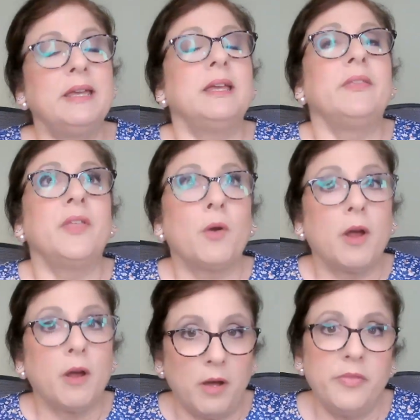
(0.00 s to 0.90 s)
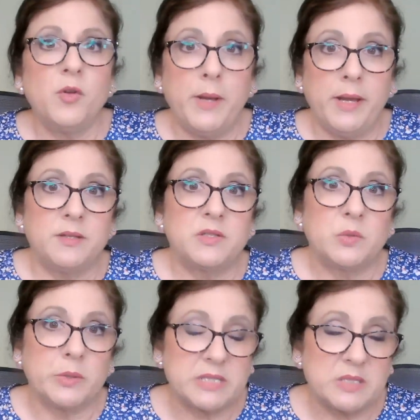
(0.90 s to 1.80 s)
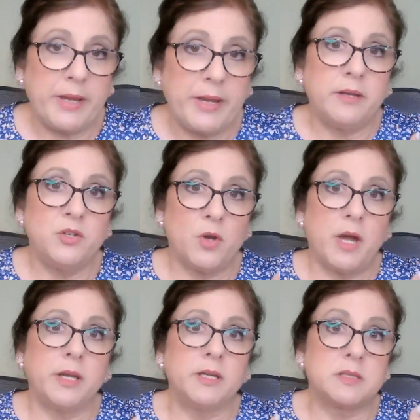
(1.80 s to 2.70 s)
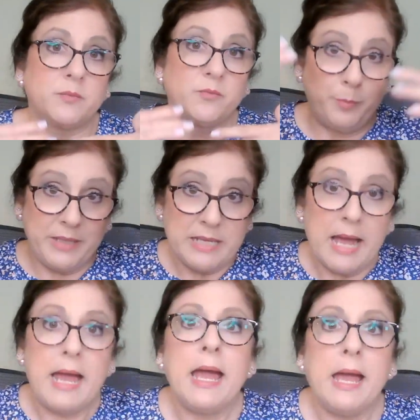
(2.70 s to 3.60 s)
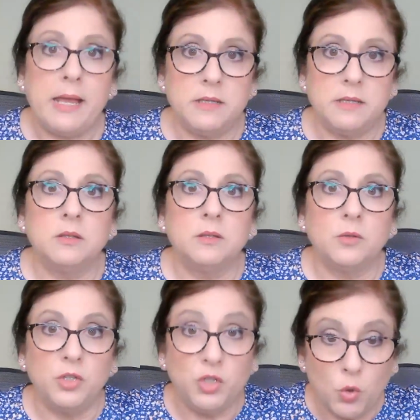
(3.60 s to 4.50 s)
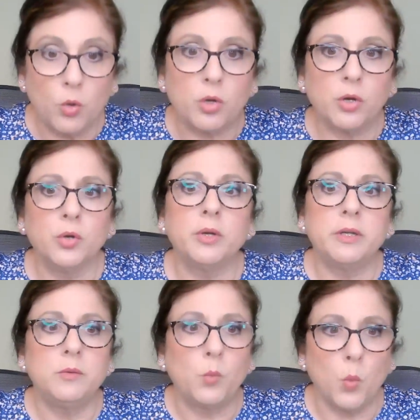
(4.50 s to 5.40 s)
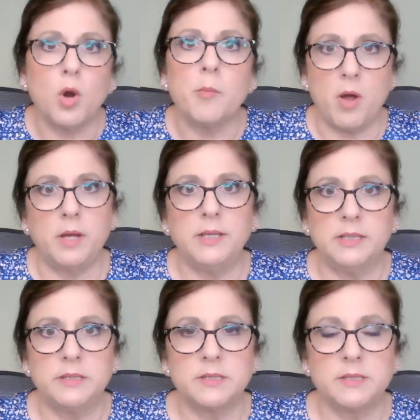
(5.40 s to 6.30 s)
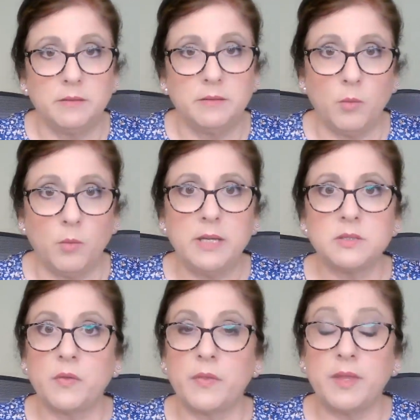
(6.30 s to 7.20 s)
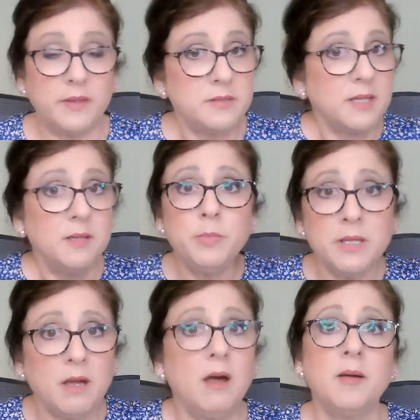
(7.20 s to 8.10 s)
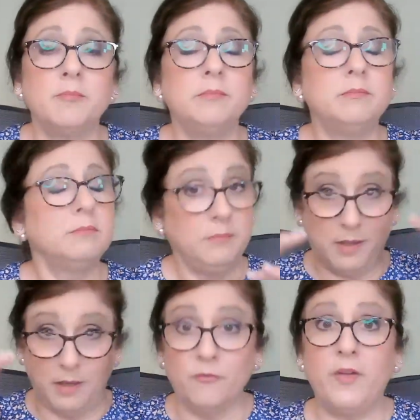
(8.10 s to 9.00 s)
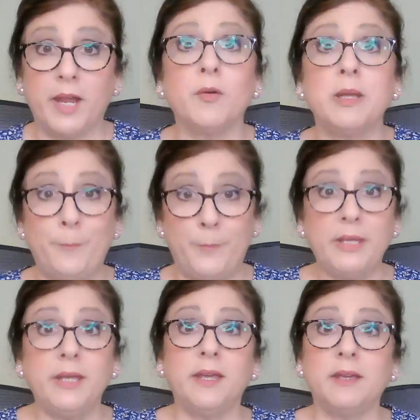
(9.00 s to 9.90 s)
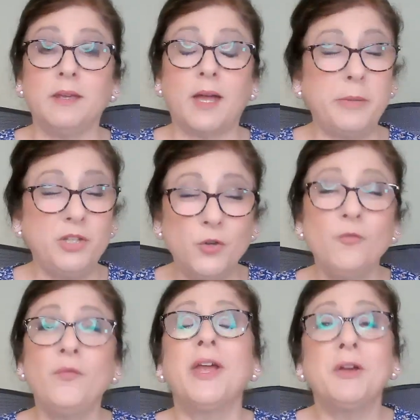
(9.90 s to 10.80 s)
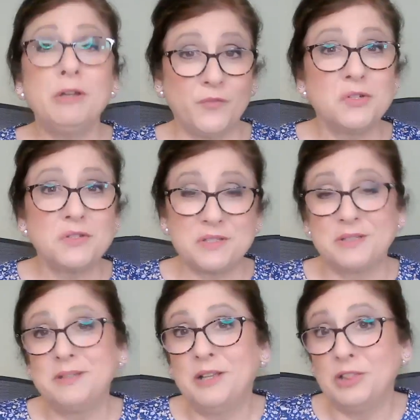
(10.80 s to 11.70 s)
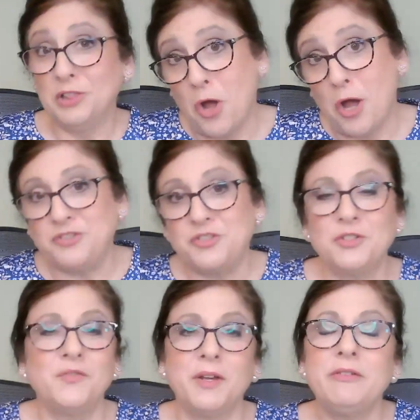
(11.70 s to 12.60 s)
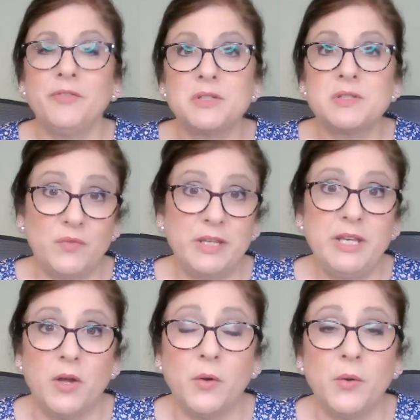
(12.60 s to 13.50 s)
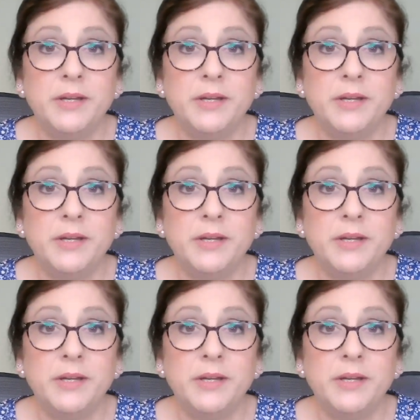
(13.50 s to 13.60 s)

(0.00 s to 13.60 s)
There are other ways to expand your audience beyond your current warm audience. All right. So that this can become a very big, your very first launch, your very first video